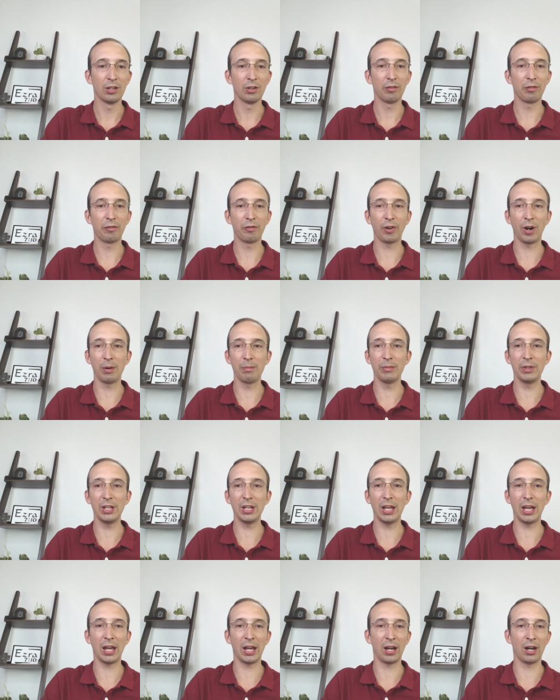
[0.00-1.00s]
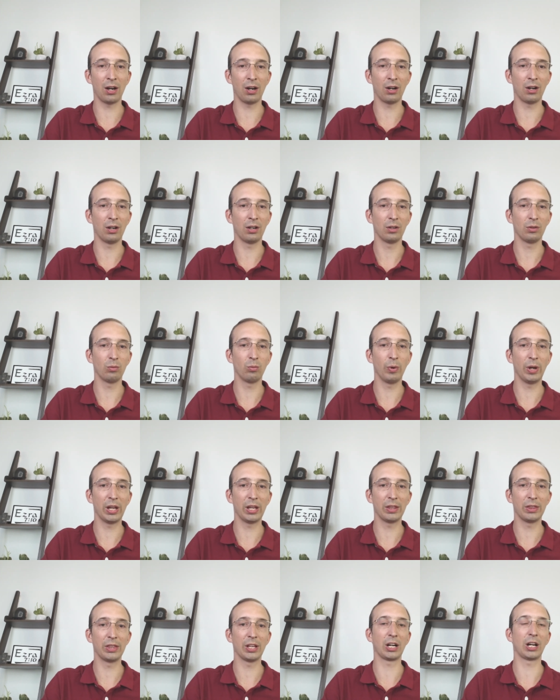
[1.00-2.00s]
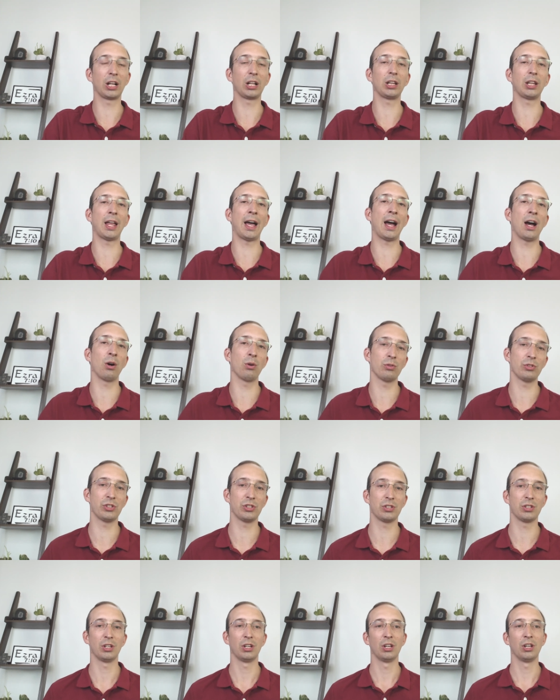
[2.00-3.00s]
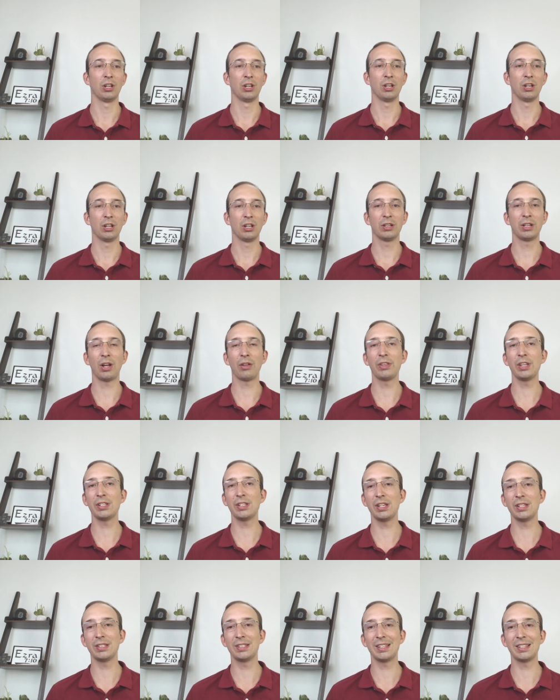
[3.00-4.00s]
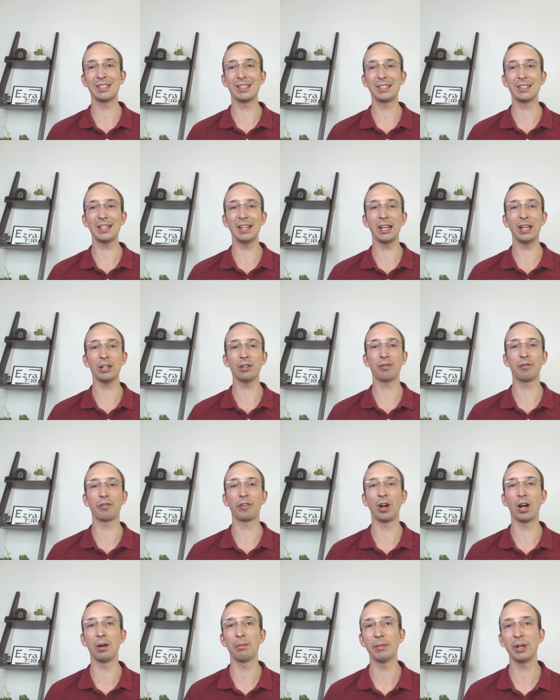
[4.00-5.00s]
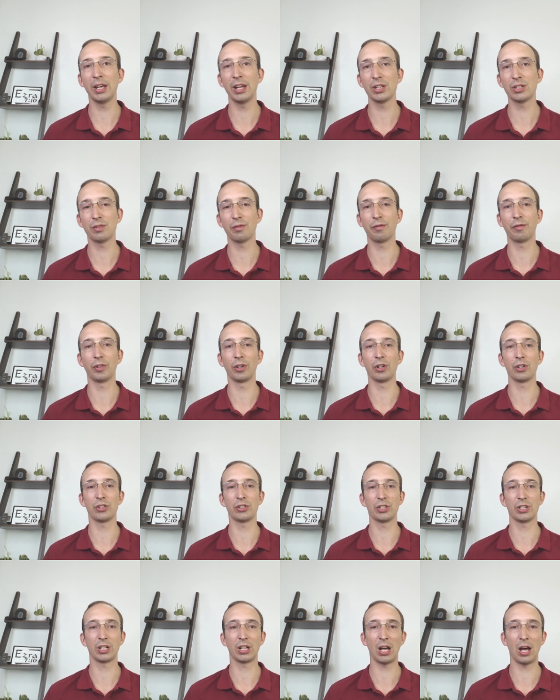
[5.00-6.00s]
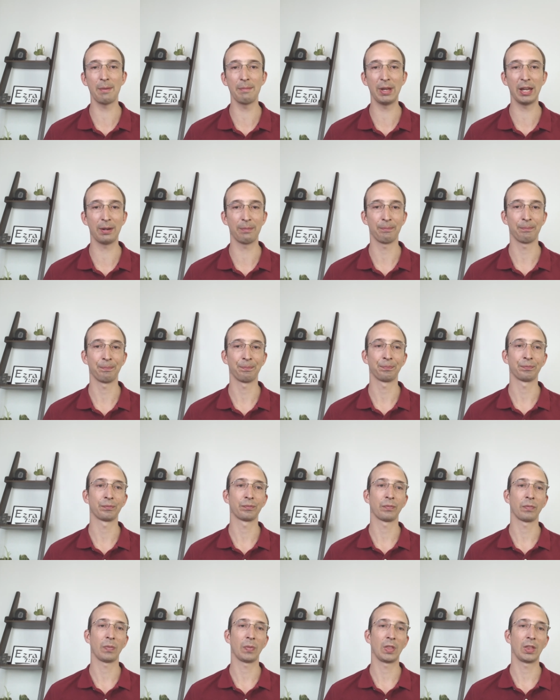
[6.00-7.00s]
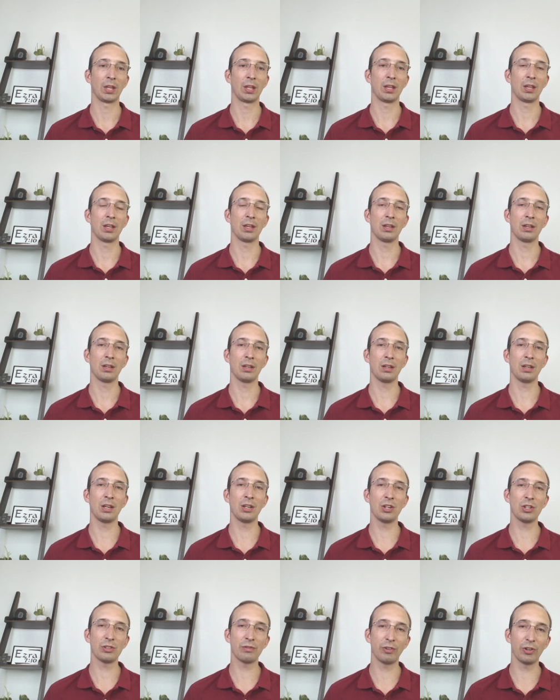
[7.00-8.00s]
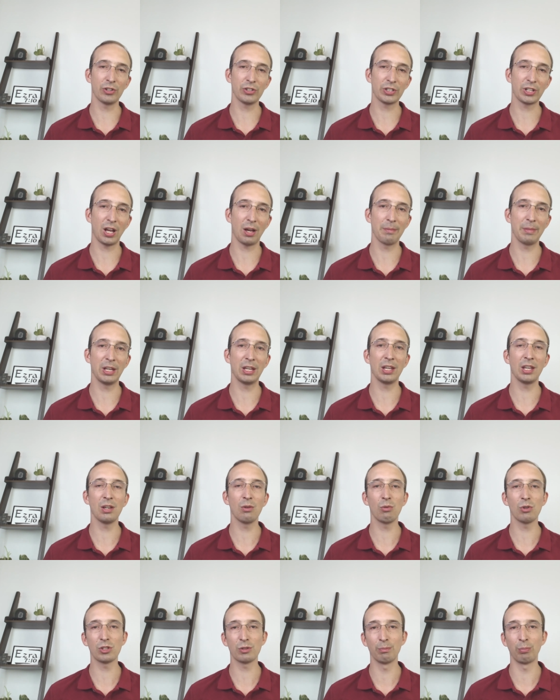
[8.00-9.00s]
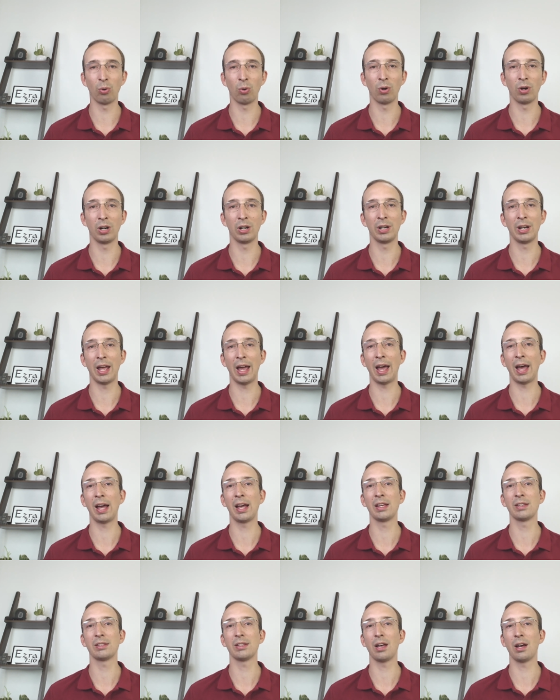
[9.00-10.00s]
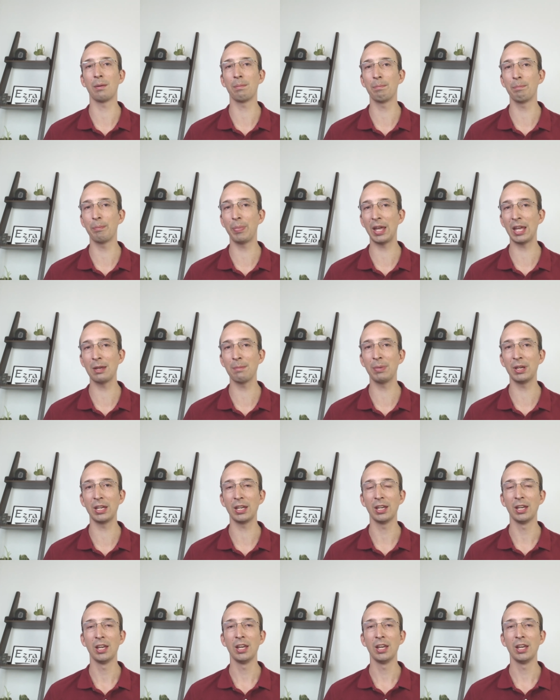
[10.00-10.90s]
from the air with the clouds. Now, this is distinct from his first coming. In his first coming, he was born as a baby.